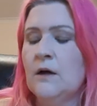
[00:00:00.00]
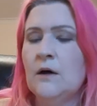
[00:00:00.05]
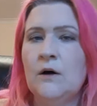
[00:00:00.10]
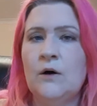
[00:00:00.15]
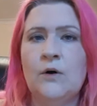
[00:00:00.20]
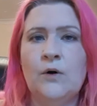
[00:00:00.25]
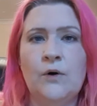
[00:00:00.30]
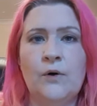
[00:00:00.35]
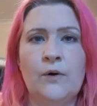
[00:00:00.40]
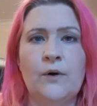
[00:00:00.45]

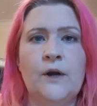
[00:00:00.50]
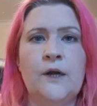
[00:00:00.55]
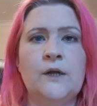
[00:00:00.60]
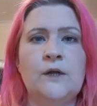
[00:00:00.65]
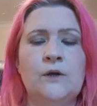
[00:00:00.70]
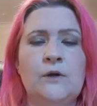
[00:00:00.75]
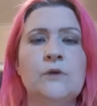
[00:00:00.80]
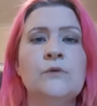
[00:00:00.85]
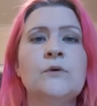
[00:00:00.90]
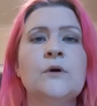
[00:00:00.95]
or in
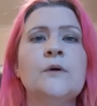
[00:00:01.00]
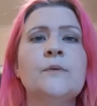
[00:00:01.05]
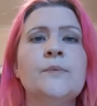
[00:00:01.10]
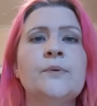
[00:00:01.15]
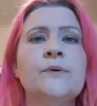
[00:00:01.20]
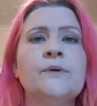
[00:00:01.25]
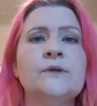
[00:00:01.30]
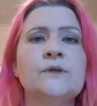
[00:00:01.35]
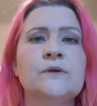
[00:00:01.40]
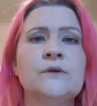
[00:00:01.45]
Europe
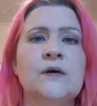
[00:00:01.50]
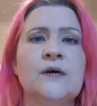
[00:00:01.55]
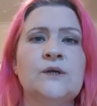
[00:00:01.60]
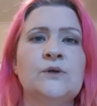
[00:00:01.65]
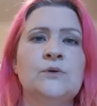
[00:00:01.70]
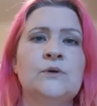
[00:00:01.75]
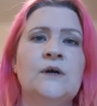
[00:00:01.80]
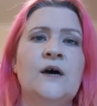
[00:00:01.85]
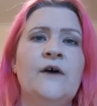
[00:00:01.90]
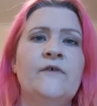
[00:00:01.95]
so that I
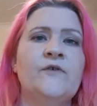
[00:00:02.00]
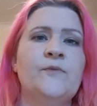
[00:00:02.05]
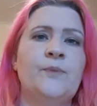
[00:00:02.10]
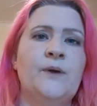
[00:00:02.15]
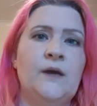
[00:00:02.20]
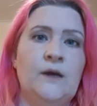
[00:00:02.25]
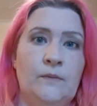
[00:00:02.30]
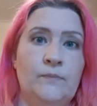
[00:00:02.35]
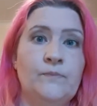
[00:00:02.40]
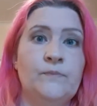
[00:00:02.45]
don't have to
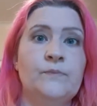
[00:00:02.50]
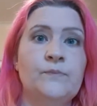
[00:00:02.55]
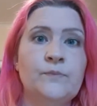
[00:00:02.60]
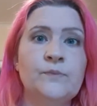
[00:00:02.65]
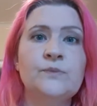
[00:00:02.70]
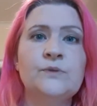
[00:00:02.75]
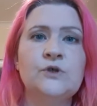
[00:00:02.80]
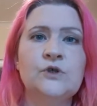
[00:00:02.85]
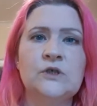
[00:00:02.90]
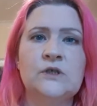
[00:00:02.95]
pay
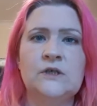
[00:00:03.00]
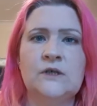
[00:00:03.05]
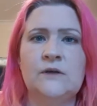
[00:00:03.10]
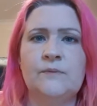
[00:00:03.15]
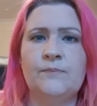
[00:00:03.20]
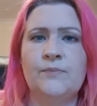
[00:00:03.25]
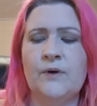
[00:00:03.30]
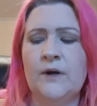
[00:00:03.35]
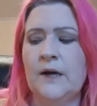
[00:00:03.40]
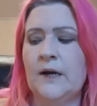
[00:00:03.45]
duty
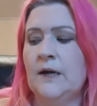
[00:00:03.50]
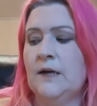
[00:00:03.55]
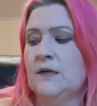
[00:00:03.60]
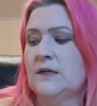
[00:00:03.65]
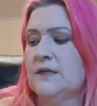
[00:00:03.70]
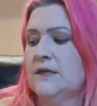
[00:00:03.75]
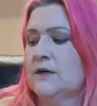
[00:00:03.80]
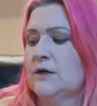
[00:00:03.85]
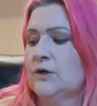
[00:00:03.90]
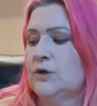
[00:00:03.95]
bringing it into
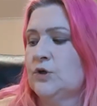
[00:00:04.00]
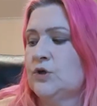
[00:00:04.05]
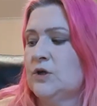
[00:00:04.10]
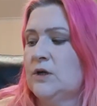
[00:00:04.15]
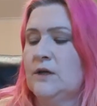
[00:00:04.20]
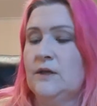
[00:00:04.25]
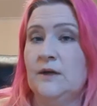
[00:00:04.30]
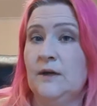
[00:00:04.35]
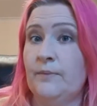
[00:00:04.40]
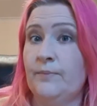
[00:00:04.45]
the country,
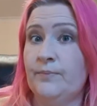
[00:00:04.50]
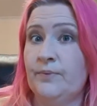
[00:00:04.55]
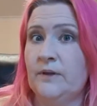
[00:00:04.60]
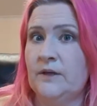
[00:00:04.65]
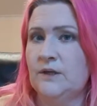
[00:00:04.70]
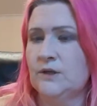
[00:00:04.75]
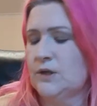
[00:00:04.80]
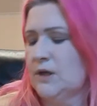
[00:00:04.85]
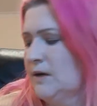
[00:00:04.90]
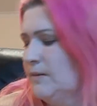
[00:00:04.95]
then
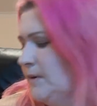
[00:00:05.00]
please let me